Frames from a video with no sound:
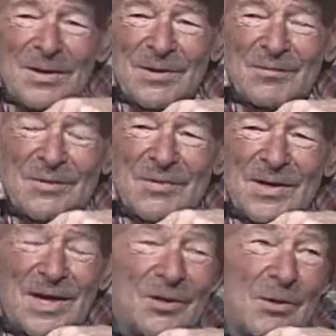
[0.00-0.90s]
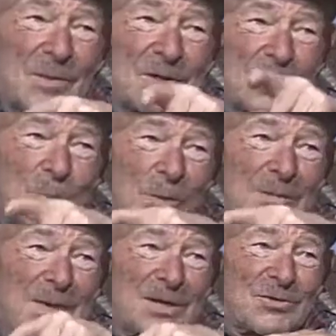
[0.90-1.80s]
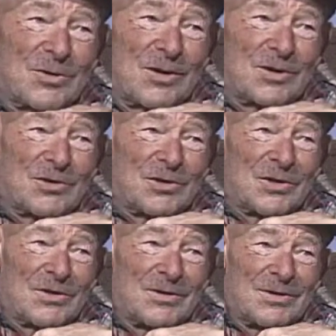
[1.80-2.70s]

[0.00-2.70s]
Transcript: The first thing I told them, I said, pull the master clutch in.